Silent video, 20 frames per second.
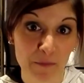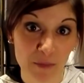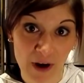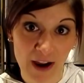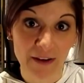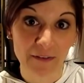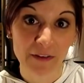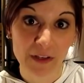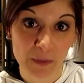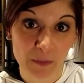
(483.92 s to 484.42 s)

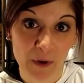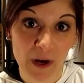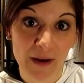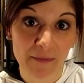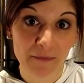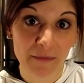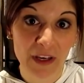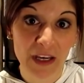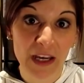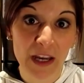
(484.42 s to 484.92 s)
breakfast
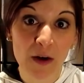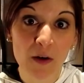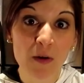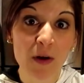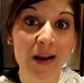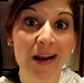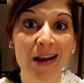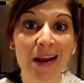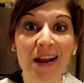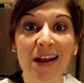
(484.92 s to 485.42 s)
prep
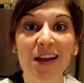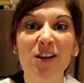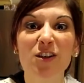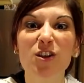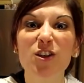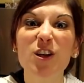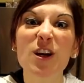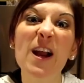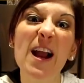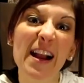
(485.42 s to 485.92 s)
video.
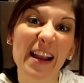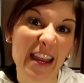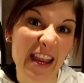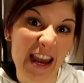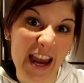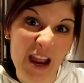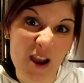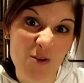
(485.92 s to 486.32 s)
Check it